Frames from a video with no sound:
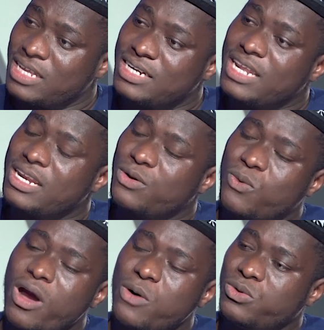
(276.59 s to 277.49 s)
then
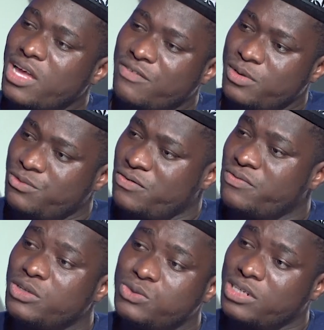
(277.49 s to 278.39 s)
why would he have been
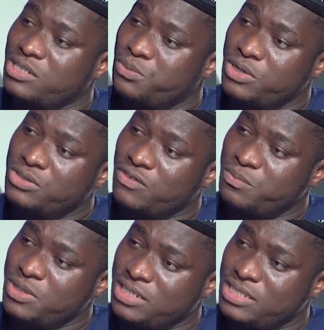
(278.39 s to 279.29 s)
referred to as the Prince of
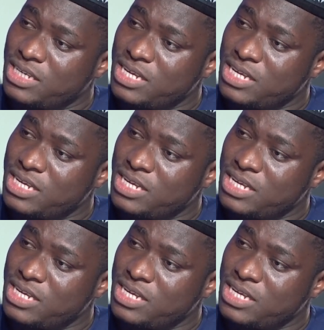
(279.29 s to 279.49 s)
Peace?